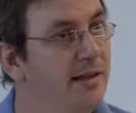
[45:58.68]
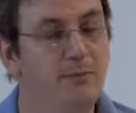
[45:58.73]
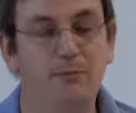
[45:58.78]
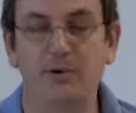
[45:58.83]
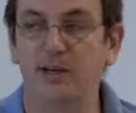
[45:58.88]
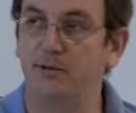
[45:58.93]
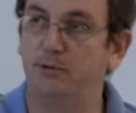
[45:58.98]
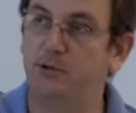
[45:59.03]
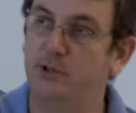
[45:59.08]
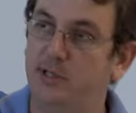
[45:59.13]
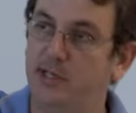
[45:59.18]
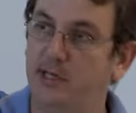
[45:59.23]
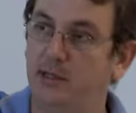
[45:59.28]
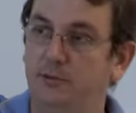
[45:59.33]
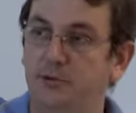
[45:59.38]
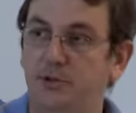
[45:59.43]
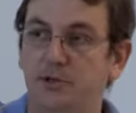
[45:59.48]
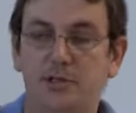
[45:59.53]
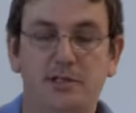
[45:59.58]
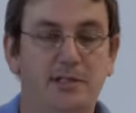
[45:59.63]
then when you
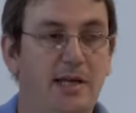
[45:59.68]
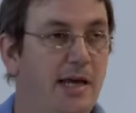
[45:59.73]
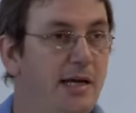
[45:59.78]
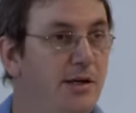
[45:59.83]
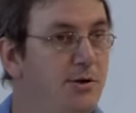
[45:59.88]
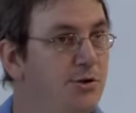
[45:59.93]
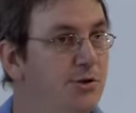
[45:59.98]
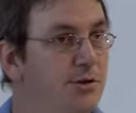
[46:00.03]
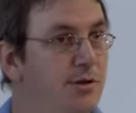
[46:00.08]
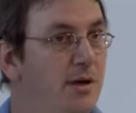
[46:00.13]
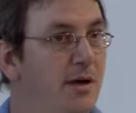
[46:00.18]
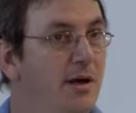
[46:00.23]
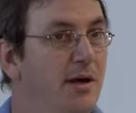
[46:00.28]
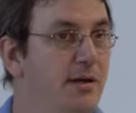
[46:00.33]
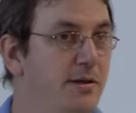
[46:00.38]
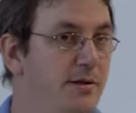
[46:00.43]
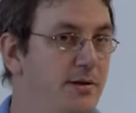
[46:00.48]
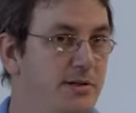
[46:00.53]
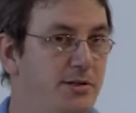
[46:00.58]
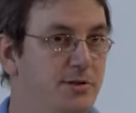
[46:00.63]
tilt the stage,
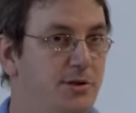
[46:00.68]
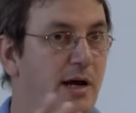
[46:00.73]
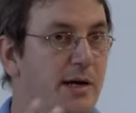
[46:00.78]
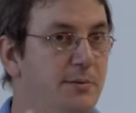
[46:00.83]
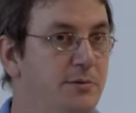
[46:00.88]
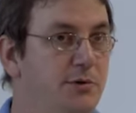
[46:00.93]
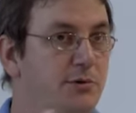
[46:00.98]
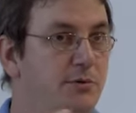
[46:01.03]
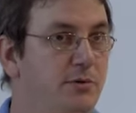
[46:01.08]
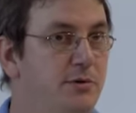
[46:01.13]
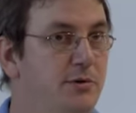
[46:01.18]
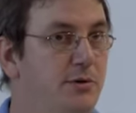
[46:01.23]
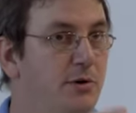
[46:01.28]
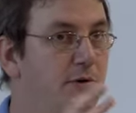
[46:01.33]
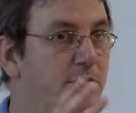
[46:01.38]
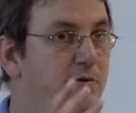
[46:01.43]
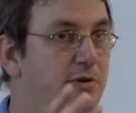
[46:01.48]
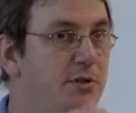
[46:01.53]
the stripes will sort of